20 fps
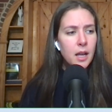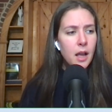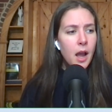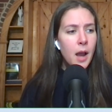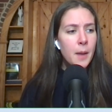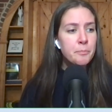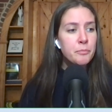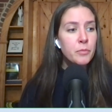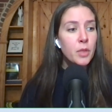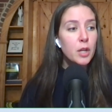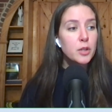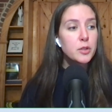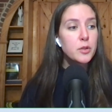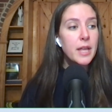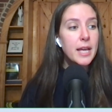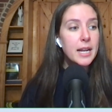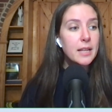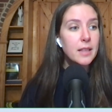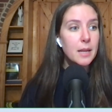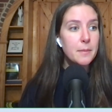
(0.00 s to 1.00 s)
Um, so
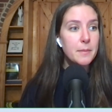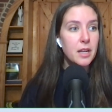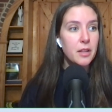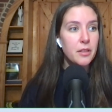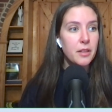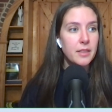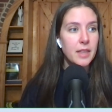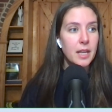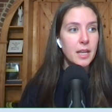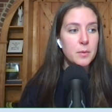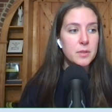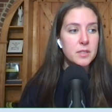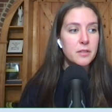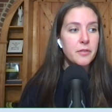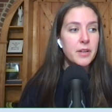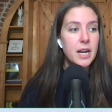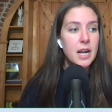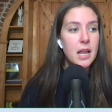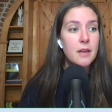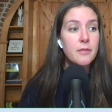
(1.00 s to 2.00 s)
that had led me to think that it was
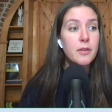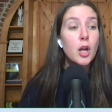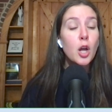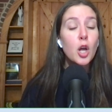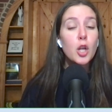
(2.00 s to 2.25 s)
definitive.